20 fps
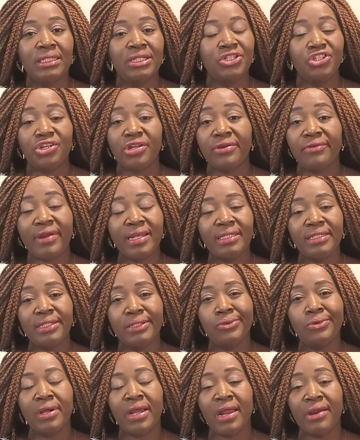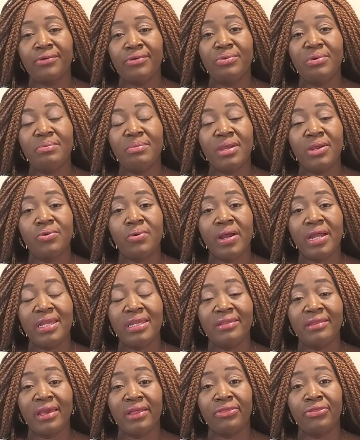generally, they don't carry women who are
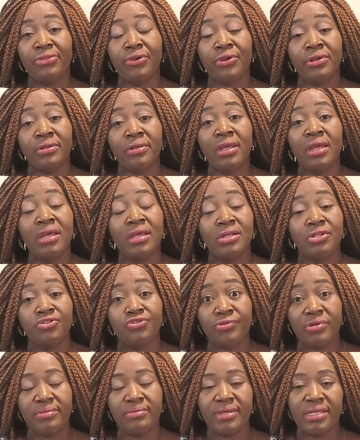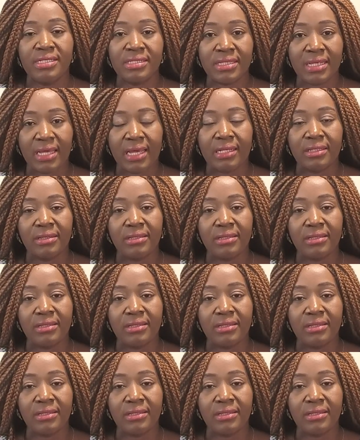in their third trimester.